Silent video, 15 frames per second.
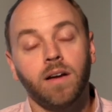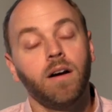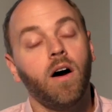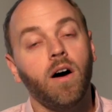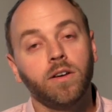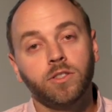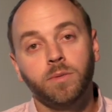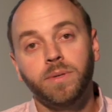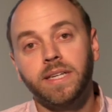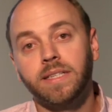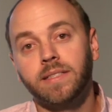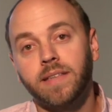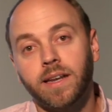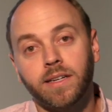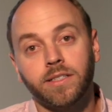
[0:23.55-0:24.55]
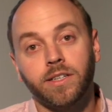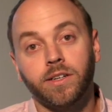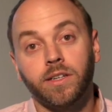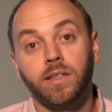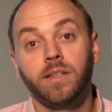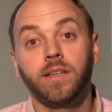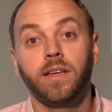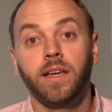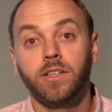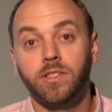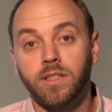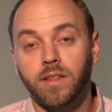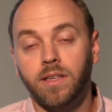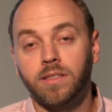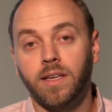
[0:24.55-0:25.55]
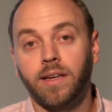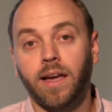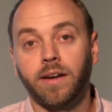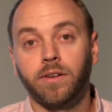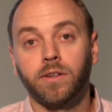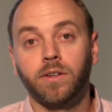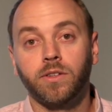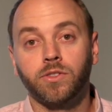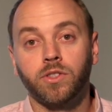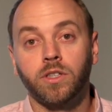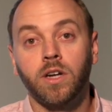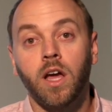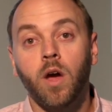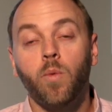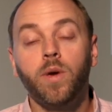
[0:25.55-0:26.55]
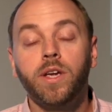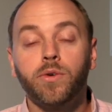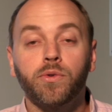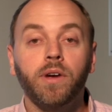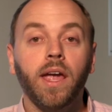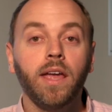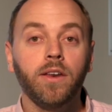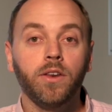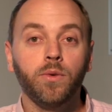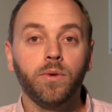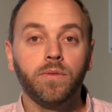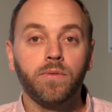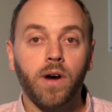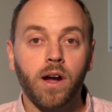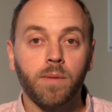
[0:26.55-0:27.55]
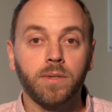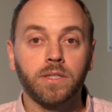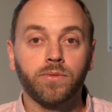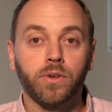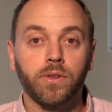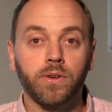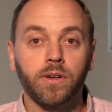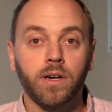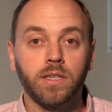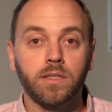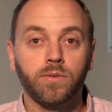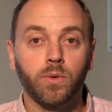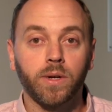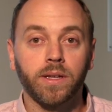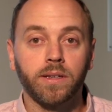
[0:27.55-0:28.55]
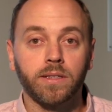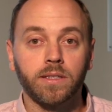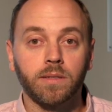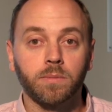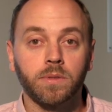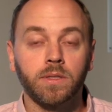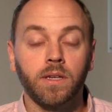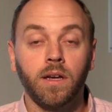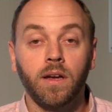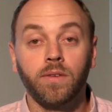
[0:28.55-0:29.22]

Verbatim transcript: Also being sedentary and engaged in things like agriculture, we create new environments for other kinds of organisms.